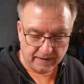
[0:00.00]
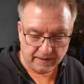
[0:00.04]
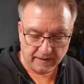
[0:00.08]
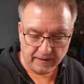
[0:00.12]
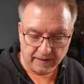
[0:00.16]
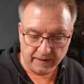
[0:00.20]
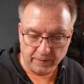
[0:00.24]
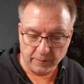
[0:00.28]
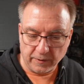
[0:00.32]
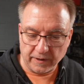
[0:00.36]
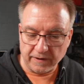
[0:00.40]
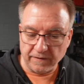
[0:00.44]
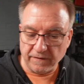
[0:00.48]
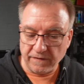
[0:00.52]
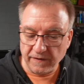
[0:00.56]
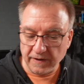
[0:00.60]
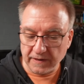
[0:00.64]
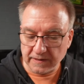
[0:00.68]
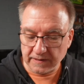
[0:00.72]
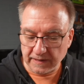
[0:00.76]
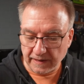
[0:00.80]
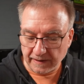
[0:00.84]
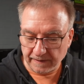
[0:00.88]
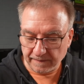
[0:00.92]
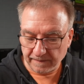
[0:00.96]
and then we can
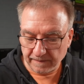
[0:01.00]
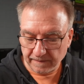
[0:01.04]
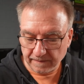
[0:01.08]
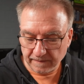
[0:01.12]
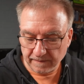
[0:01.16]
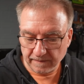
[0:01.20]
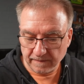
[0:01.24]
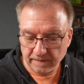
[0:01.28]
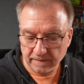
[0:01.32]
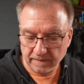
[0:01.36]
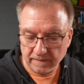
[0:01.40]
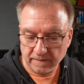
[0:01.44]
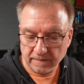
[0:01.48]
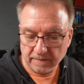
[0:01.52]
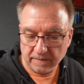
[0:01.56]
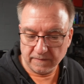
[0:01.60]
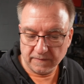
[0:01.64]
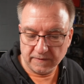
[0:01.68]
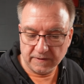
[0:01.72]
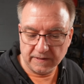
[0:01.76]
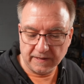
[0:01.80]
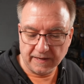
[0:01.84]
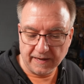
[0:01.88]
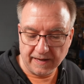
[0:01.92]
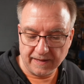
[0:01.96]
fix it
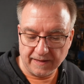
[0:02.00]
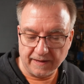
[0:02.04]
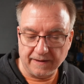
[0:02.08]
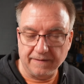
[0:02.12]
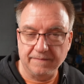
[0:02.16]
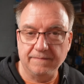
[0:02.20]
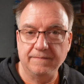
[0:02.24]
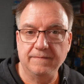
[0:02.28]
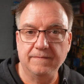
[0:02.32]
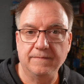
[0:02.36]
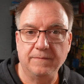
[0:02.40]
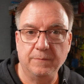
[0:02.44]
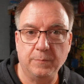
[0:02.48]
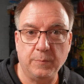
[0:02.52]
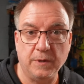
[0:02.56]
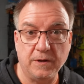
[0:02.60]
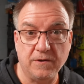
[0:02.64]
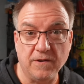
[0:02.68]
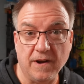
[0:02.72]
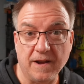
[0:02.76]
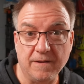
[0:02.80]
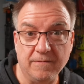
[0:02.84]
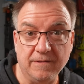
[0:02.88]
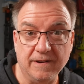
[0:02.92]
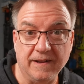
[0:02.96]
together. Be
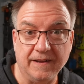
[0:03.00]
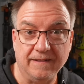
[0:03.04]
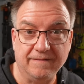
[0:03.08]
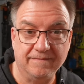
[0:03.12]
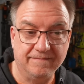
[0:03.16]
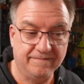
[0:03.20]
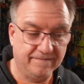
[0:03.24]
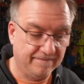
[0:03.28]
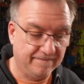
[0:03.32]
great, wouldn't it?